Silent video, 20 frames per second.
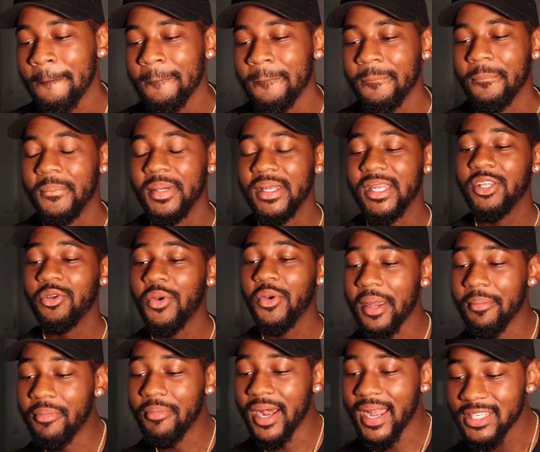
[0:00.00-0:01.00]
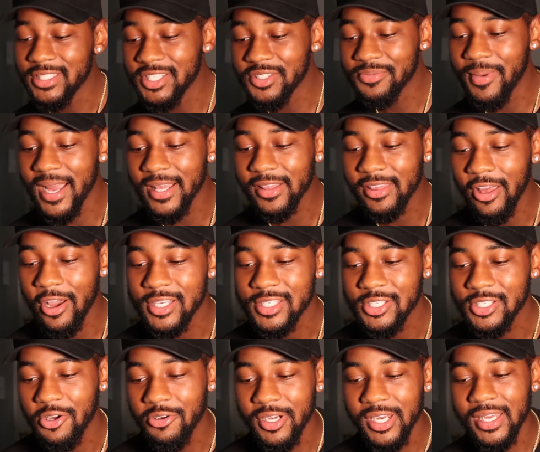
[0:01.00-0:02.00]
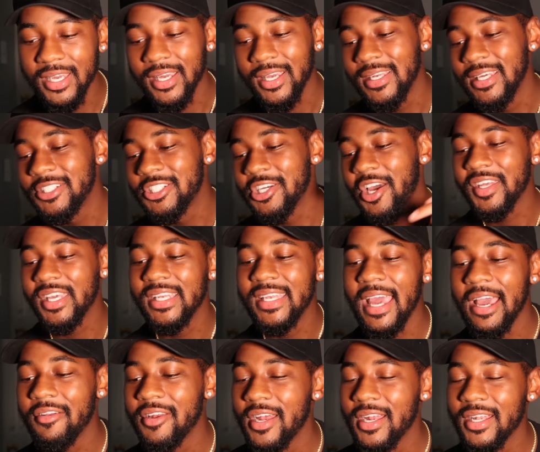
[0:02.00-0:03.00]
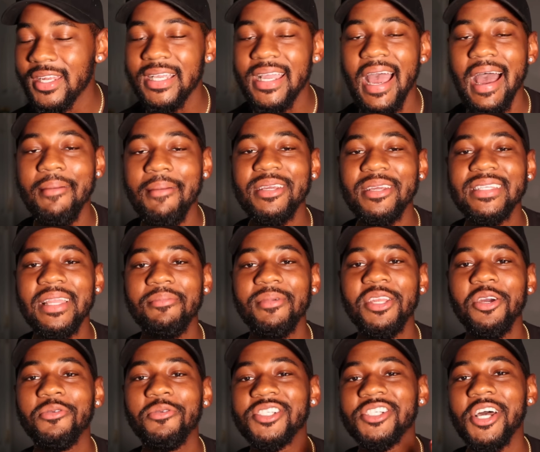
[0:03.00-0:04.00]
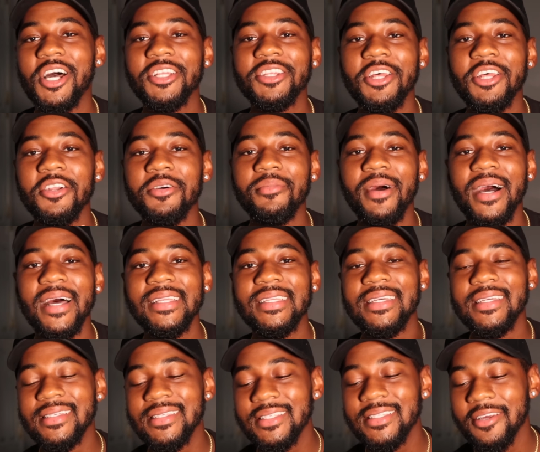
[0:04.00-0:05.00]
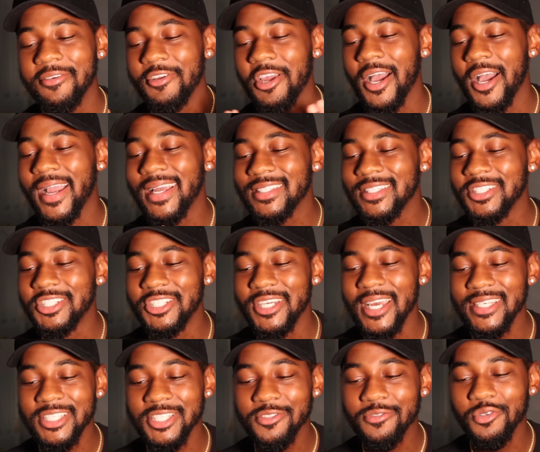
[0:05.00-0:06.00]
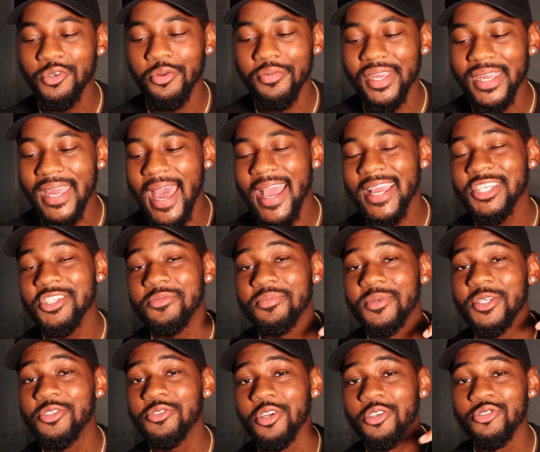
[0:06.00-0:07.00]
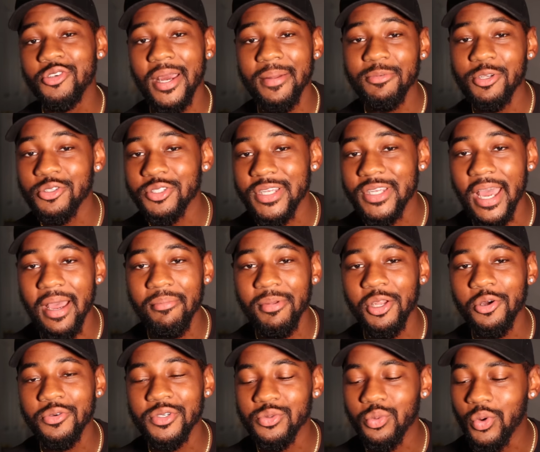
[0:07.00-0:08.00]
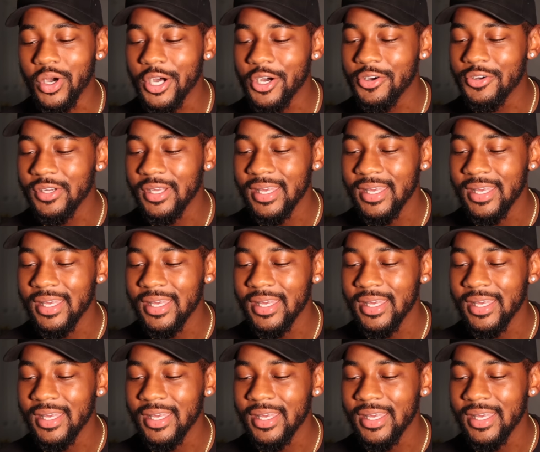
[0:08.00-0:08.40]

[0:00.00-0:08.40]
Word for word: But either way, bro, that's just my thoughts on it. Need y'all to get down there in the comments. Let me know what y'all thought about this. If y'all got suggestions for new reactions, be sure to drop those down below as well.